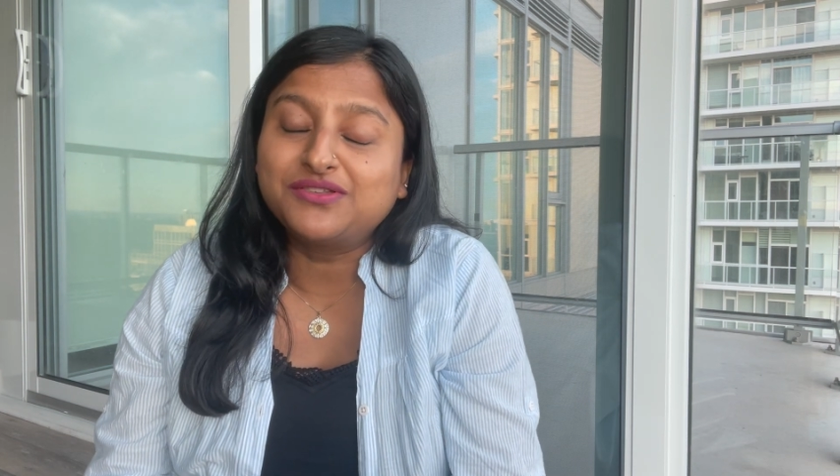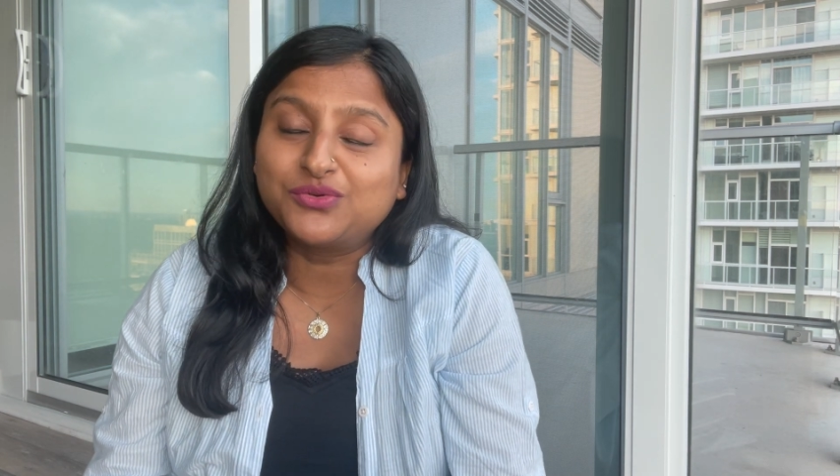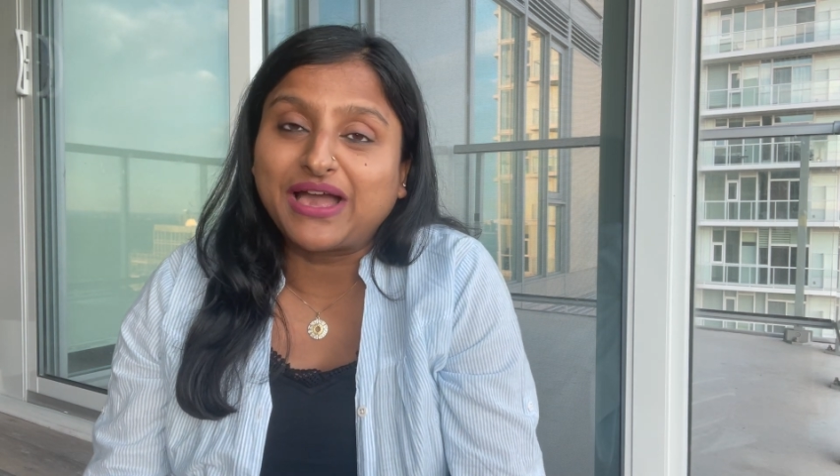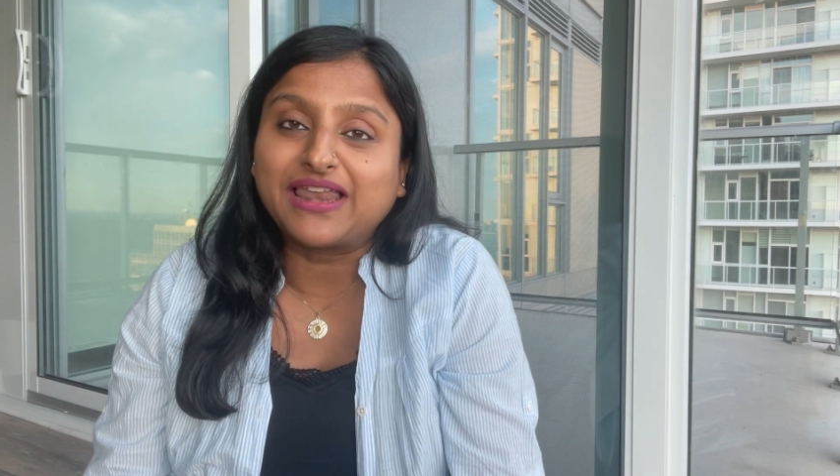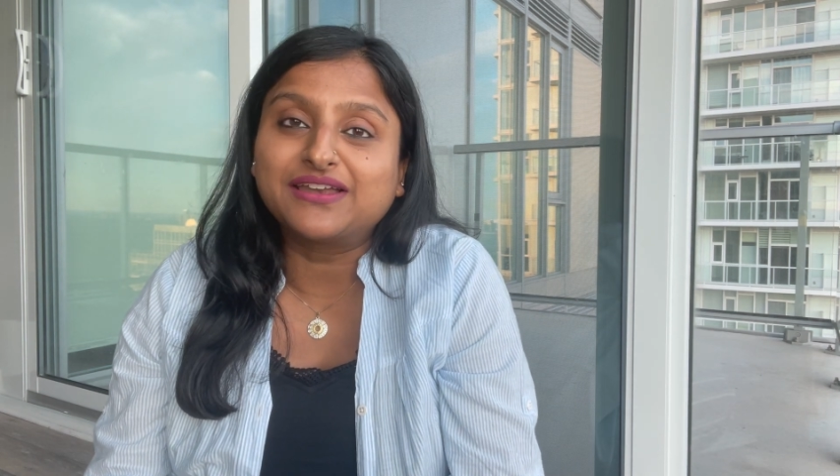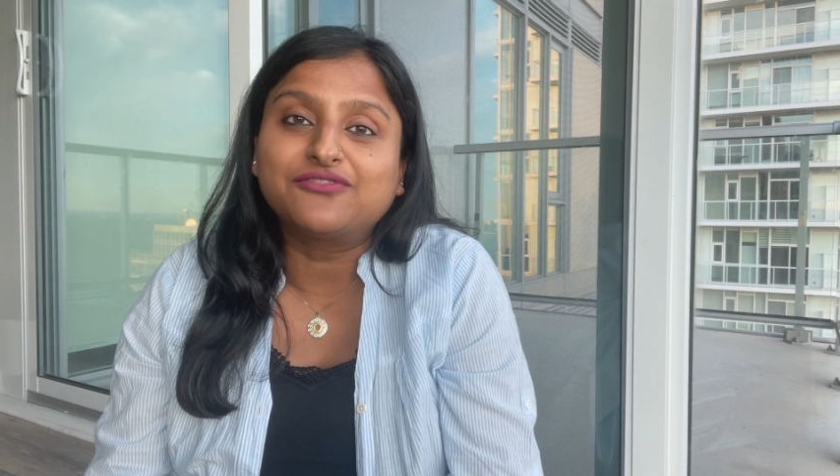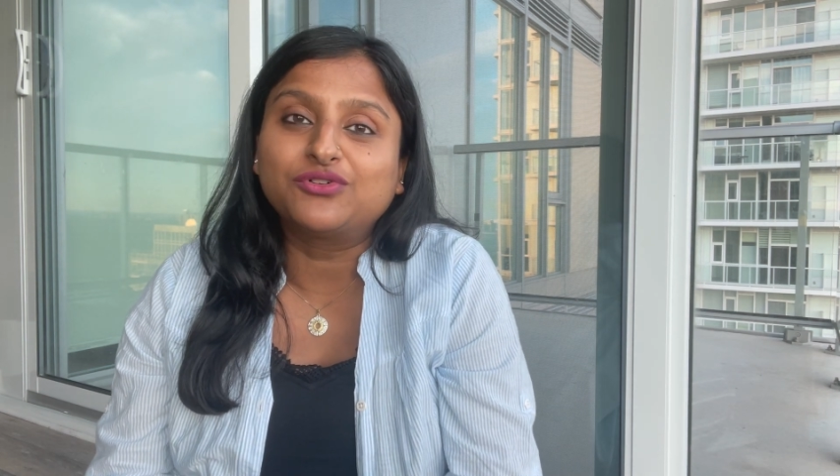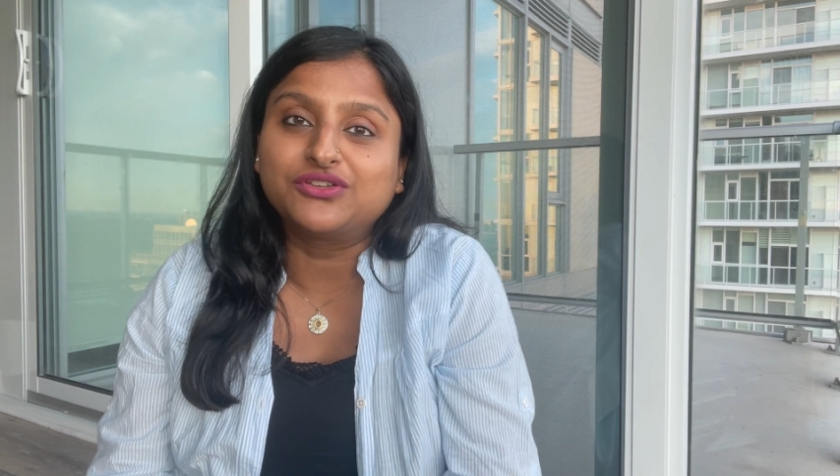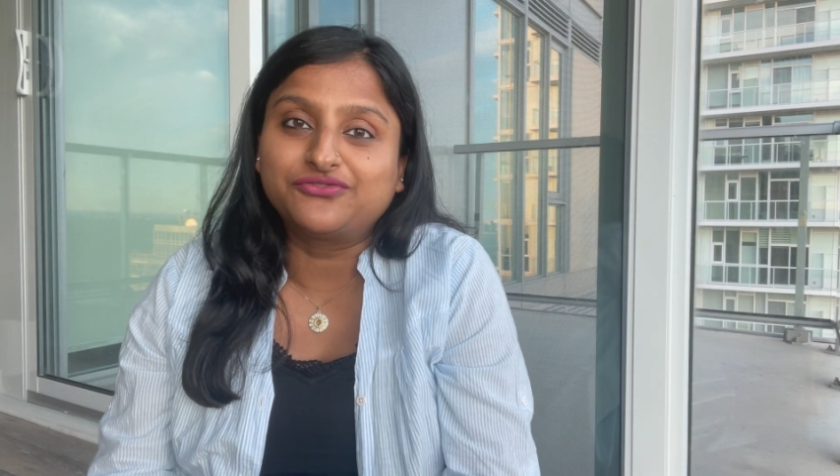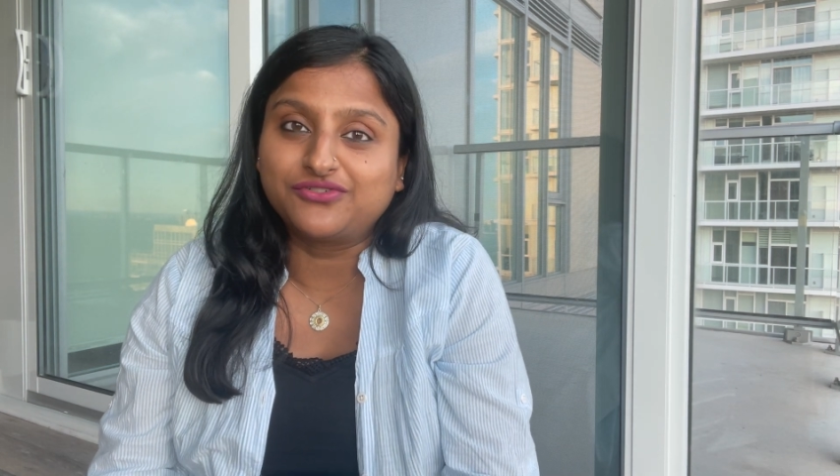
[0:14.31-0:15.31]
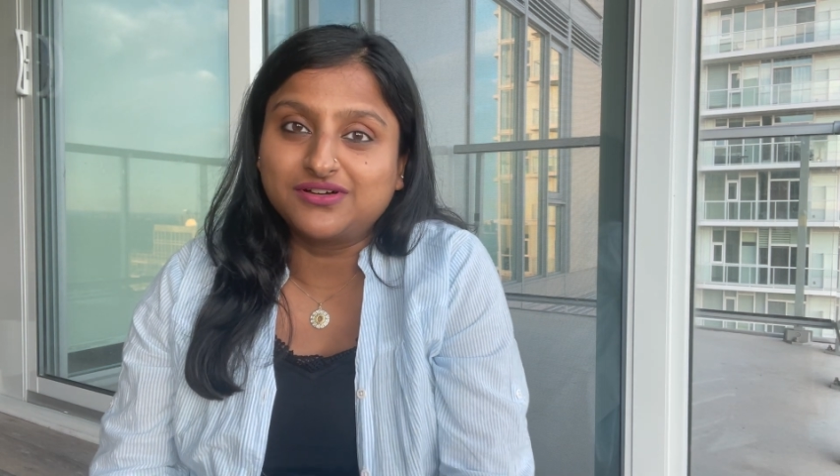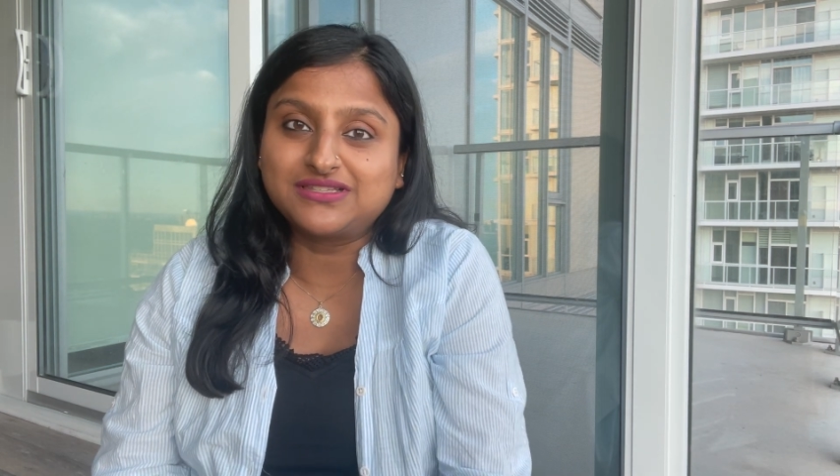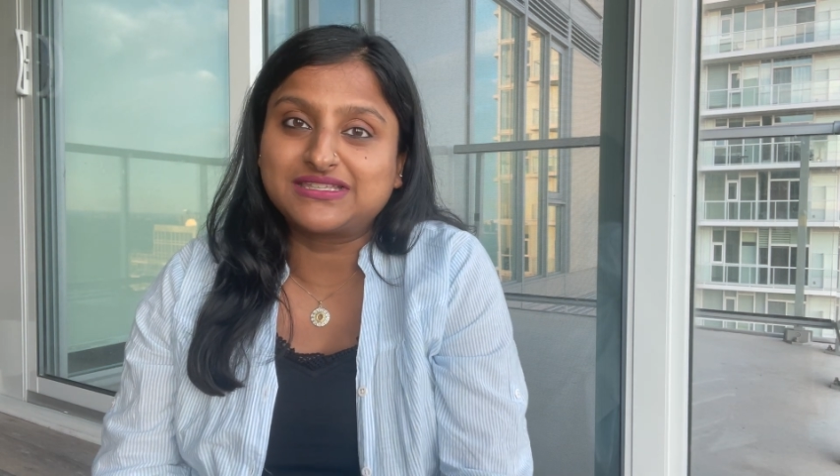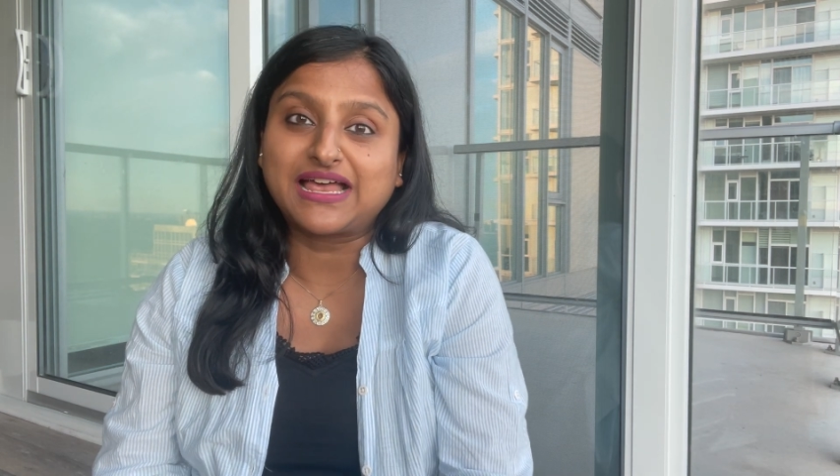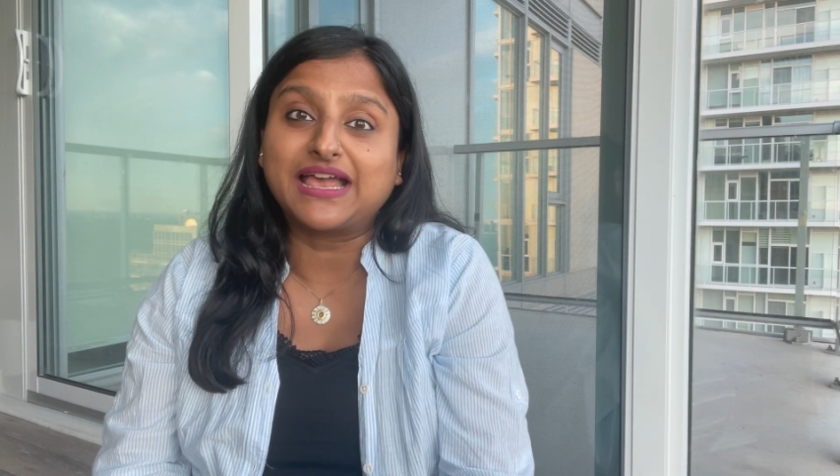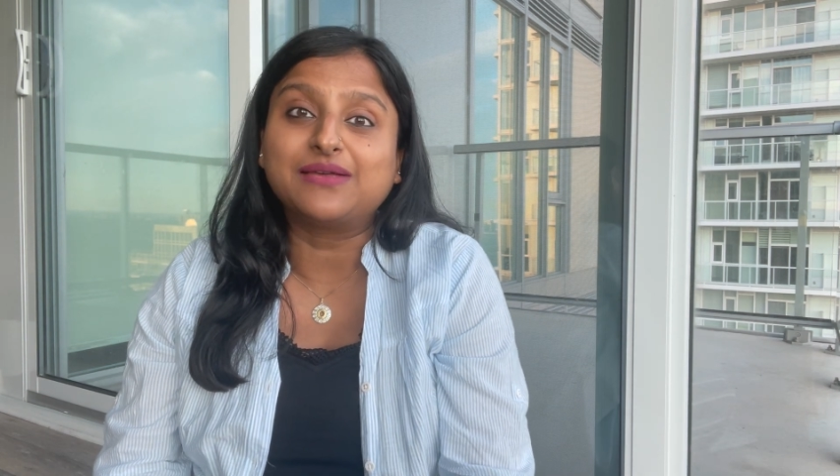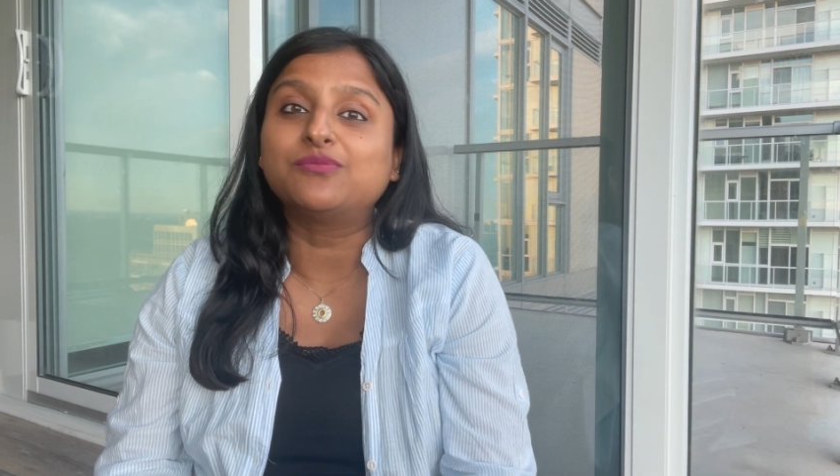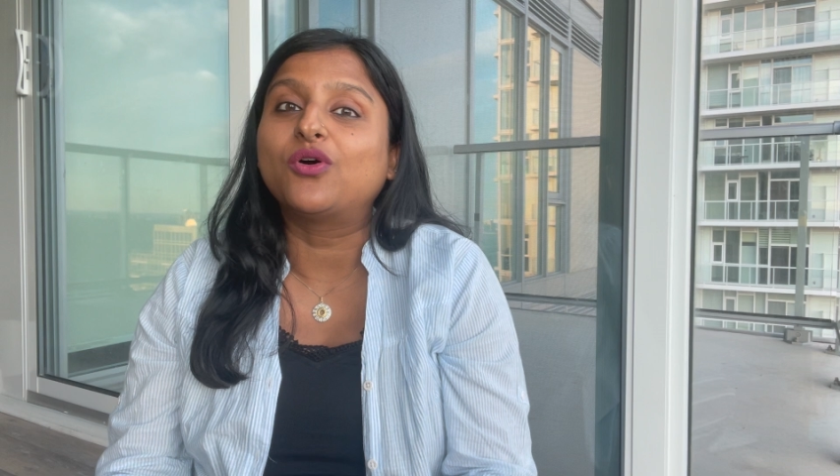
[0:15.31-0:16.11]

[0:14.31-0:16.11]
to Canada for the first time,